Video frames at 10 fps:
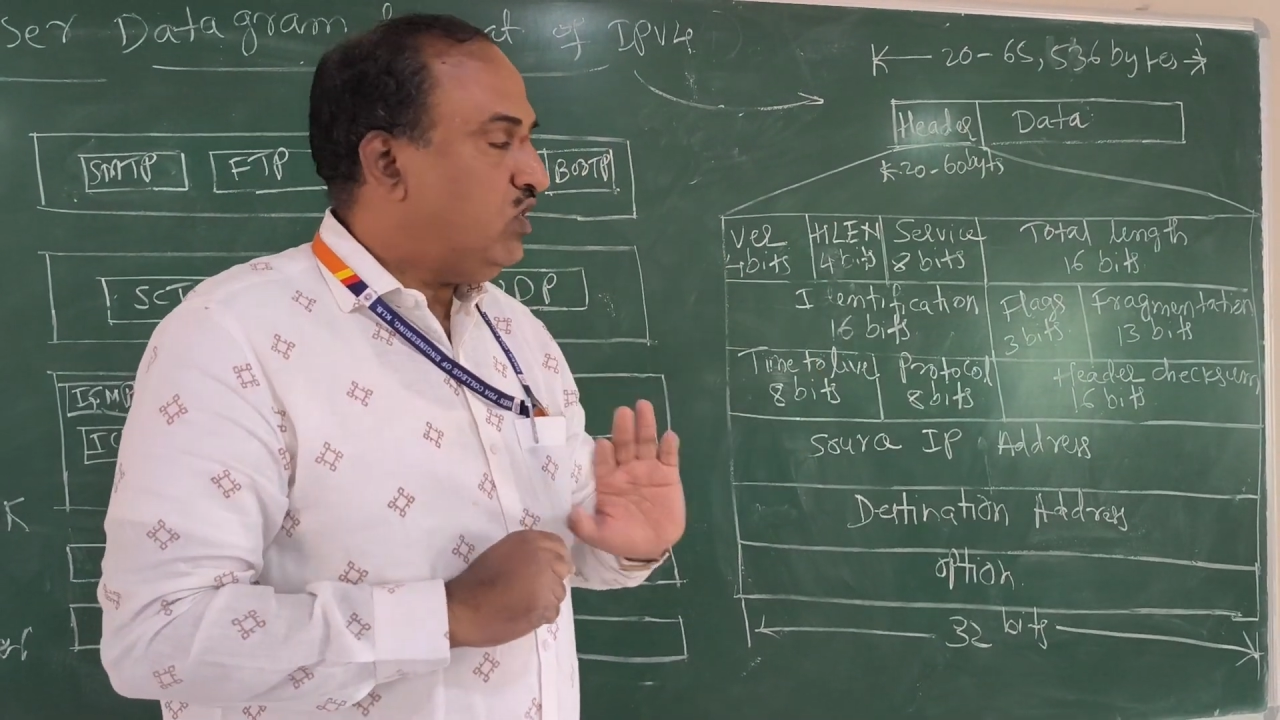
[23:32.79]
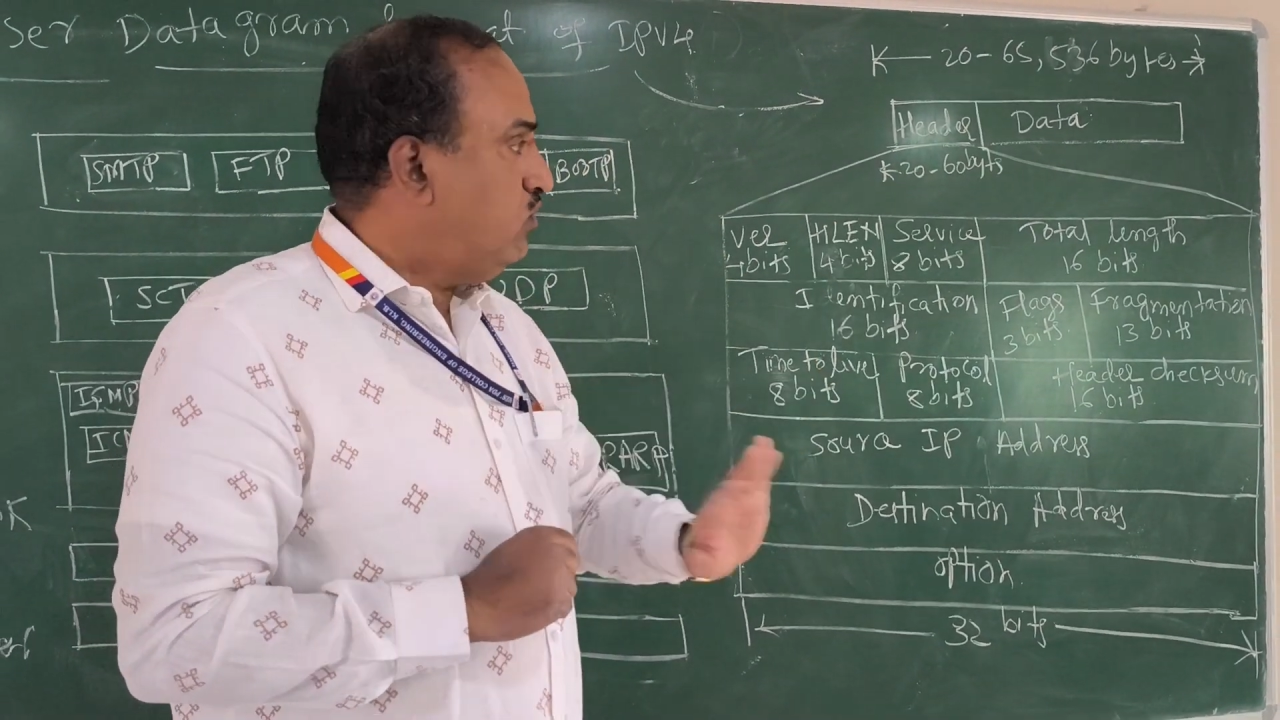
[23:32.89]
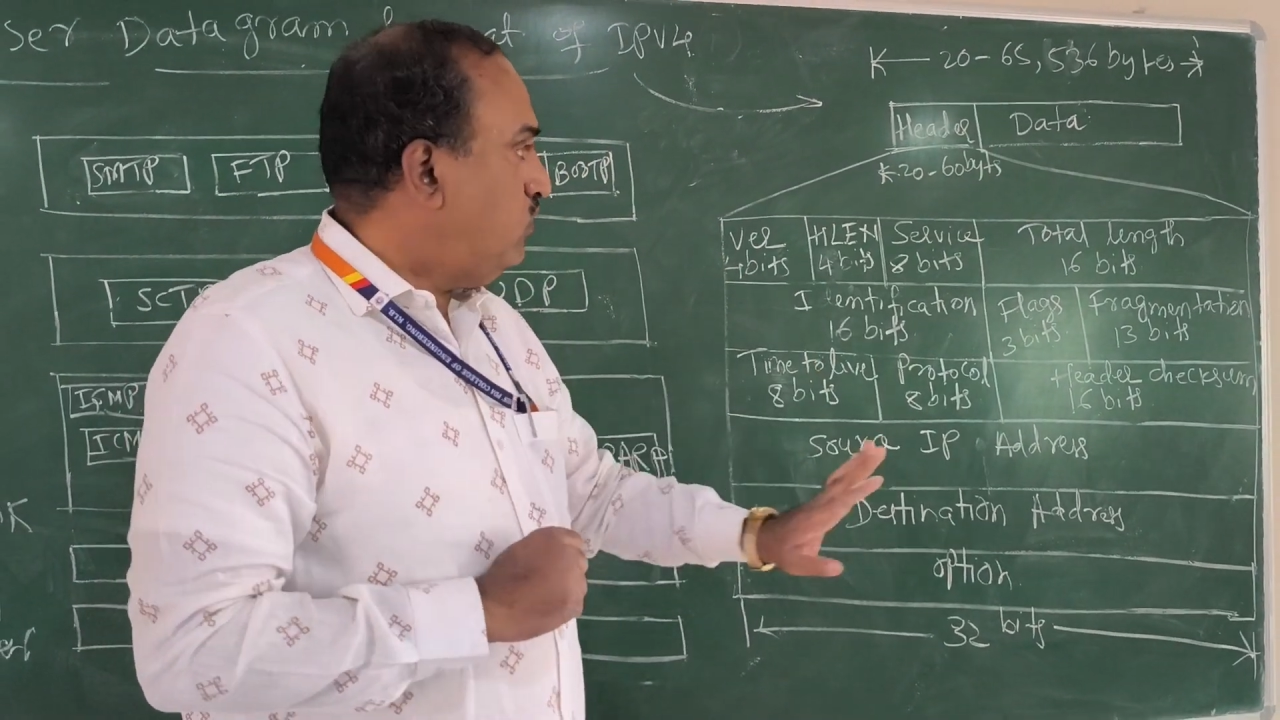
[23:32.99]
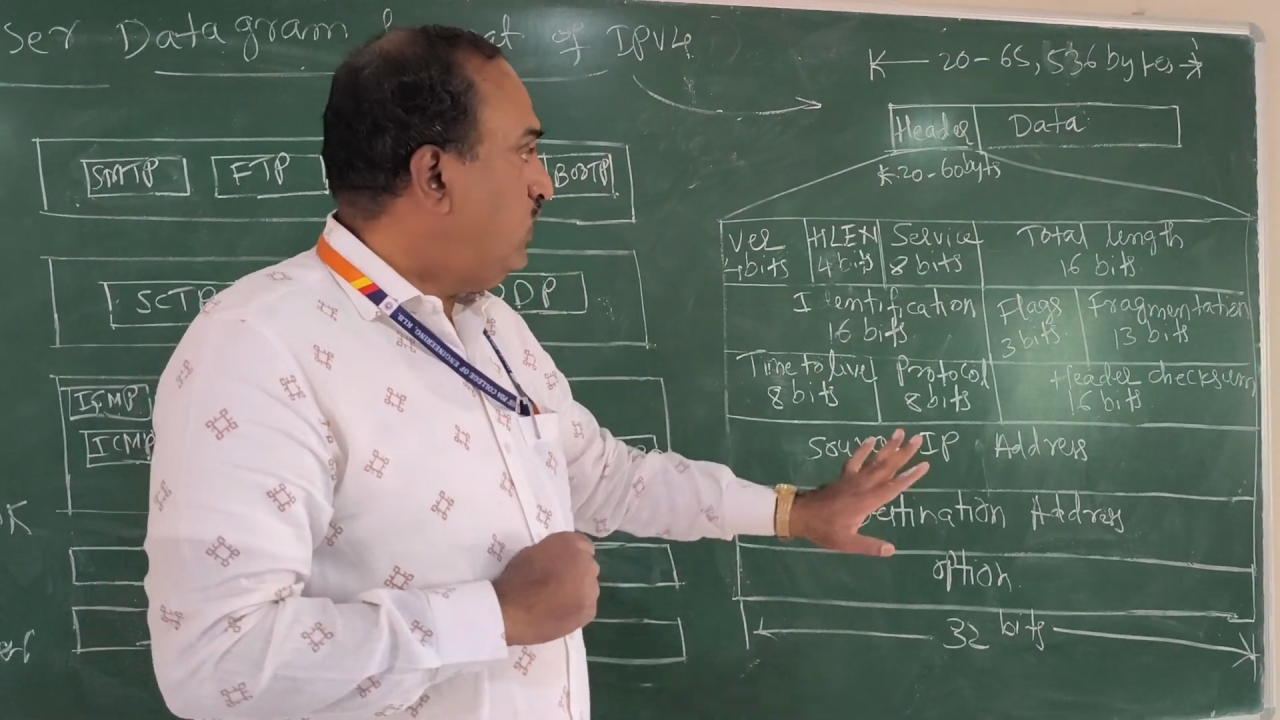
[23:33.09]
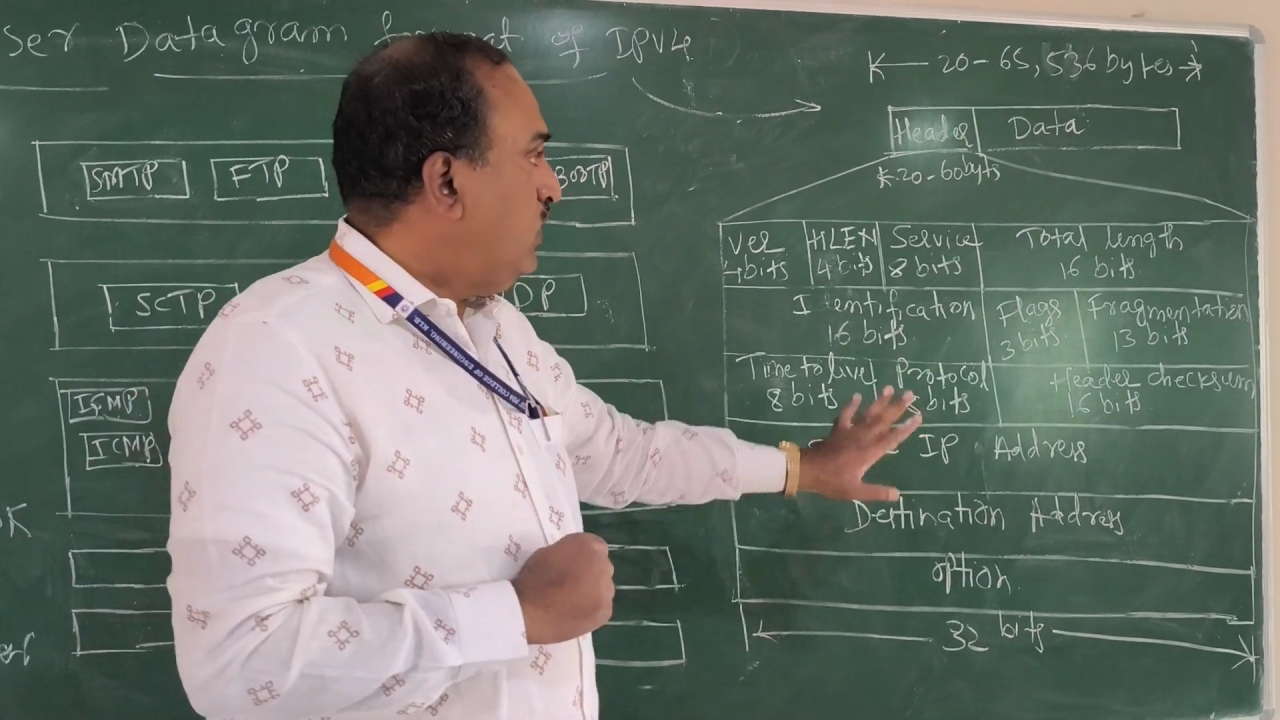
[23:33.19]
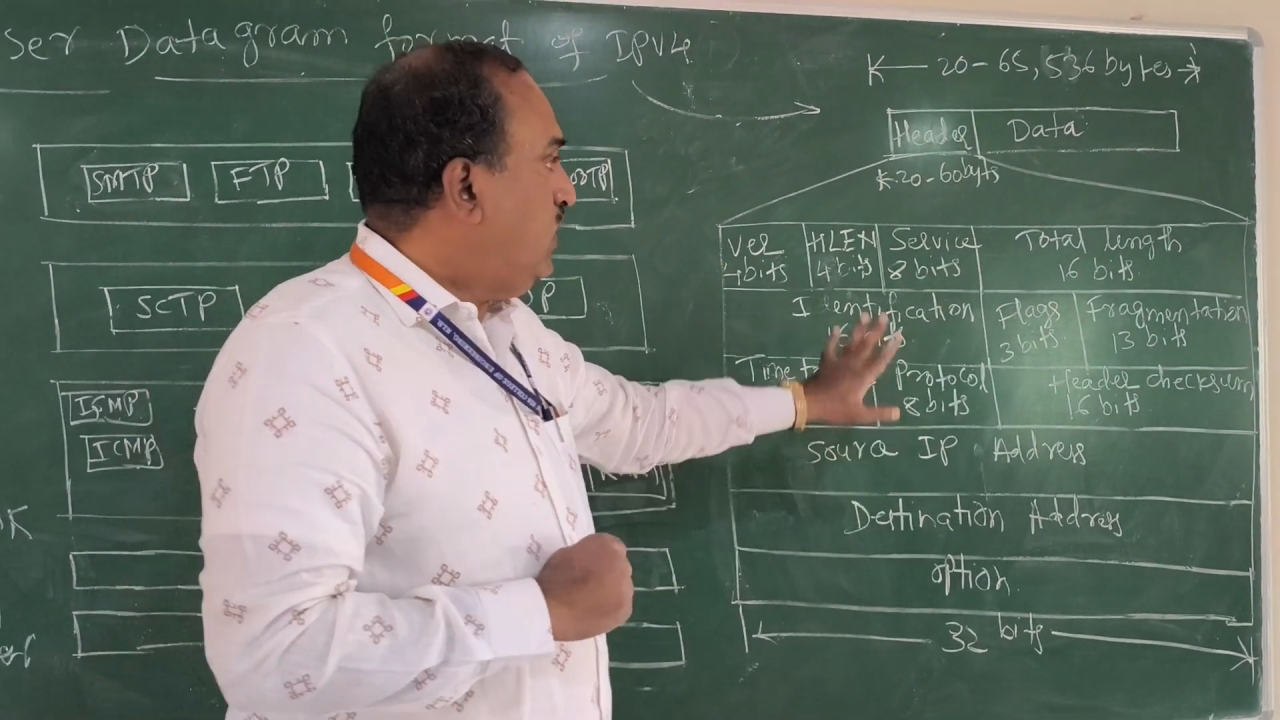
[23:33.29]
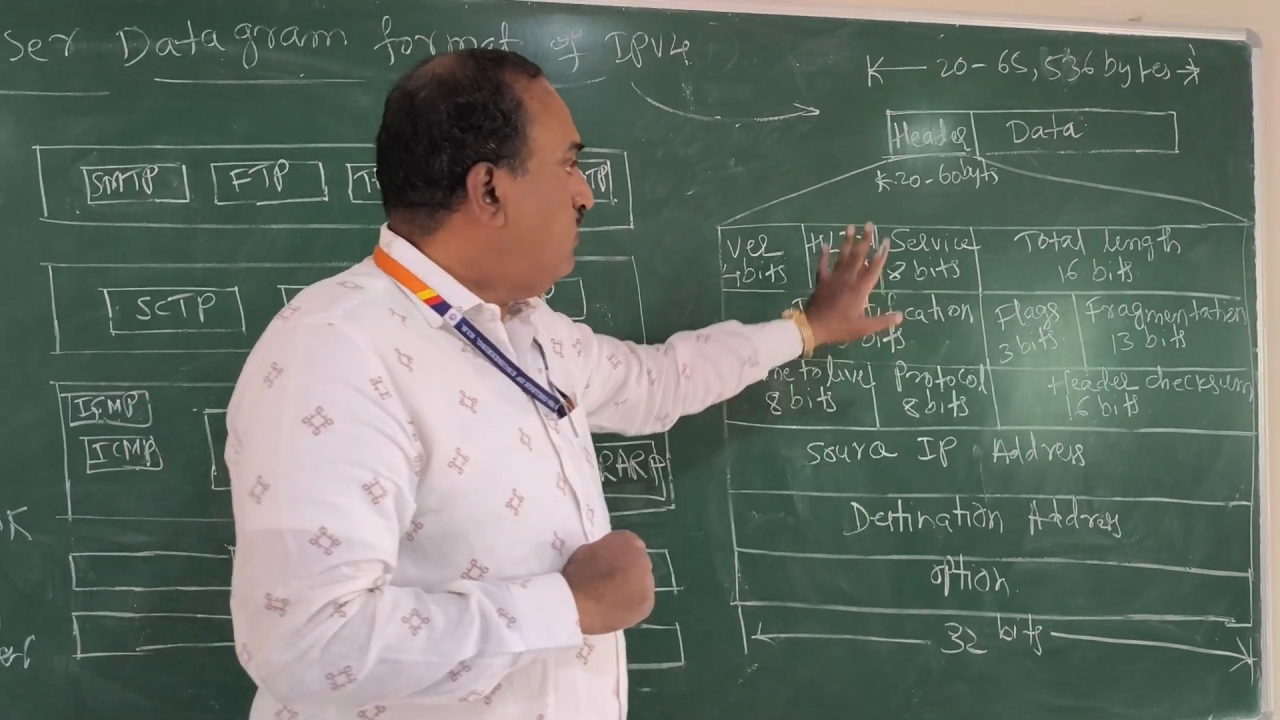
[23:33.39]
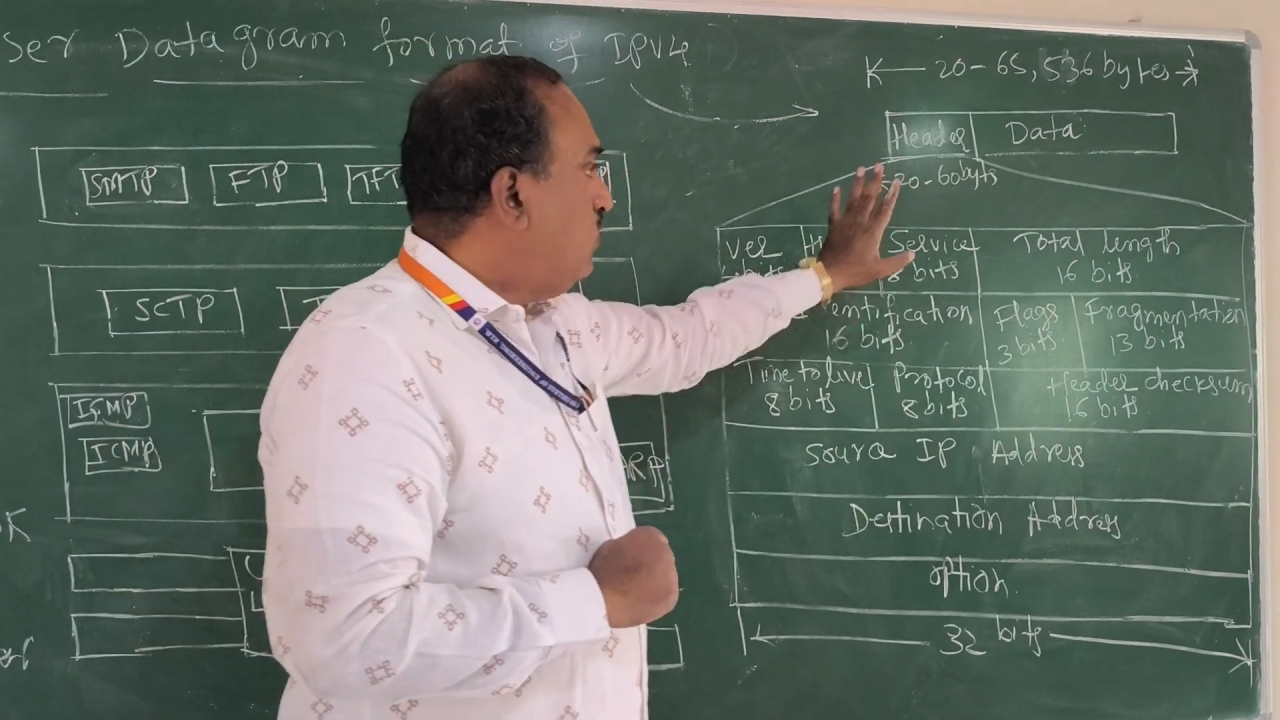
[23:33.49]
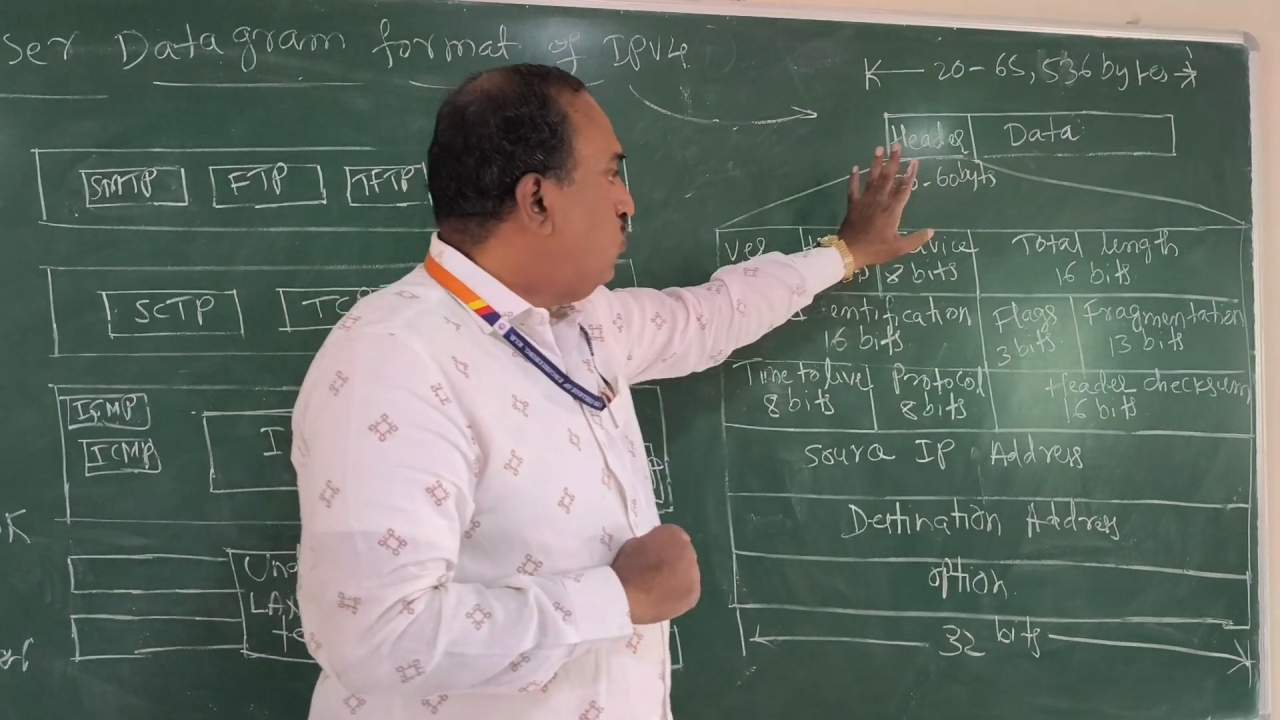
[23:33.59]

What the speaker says: it